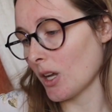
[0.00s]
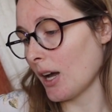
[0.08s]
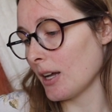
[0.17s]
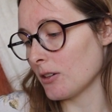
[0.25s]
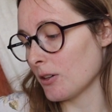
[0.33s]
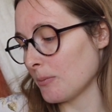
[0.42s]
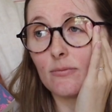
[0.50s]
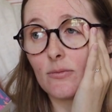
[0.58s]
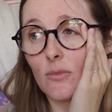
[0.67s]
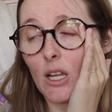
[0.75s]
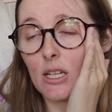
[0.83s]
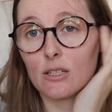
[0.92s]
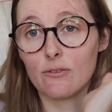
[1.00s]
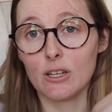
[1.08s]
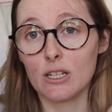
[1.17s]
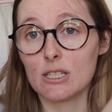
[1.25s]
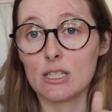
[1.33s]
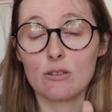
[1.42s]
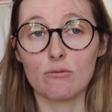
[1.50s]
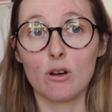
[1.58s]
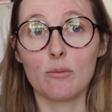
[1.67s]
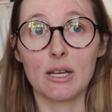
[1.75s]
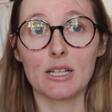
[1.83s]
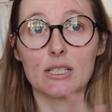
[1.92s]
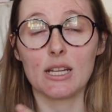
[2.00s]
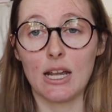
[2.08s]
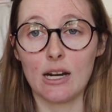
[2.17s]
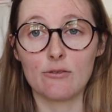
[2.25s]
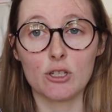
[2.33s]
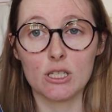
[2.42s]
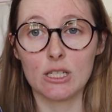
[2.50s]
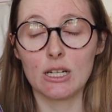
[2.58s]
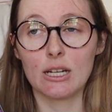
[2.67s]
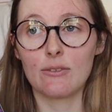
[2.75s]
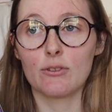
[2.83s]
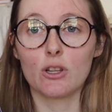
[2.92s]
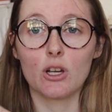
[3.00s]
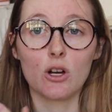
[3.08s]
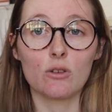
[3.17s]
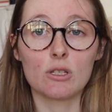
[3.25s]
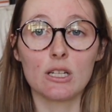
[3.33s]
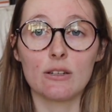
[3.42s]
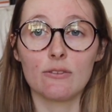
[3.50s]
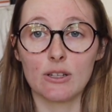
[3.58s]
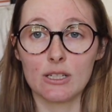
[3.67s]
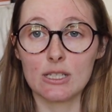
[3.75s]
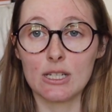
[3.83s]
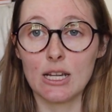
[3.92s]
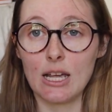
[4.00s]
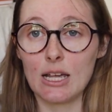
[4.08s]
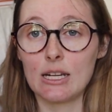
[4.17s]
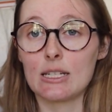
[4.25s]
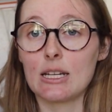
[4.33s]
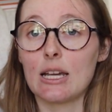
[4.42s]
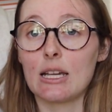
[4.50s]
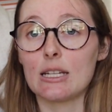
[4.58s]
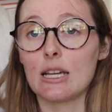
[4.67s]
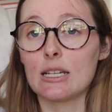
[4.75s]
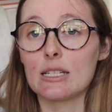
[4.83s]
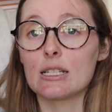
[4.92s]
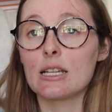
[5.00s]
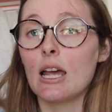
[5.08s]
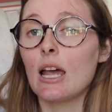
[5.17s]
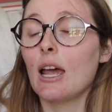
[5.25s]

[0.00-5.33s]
I don't know. It's a fantasy romance, and I've just seen it for the cozy fantasy, and it is